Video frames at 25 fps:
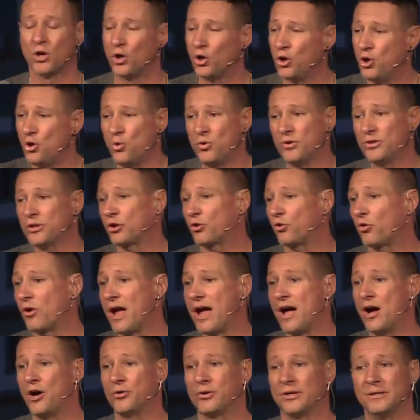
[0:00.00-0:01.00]
who in the
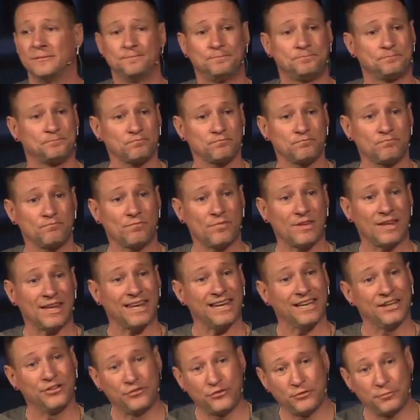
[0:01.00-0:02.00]
crowd
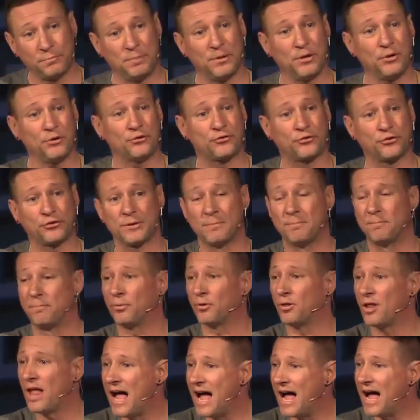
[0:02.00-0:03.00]
is spiritually
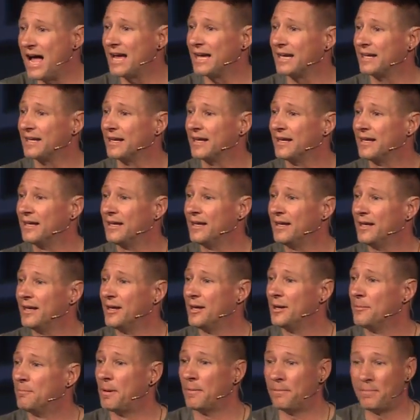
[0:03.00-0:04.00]
blind.
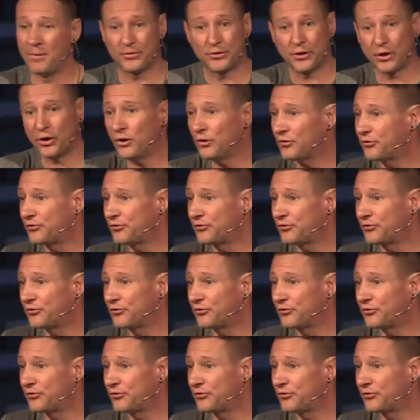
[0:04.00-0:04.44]
But there are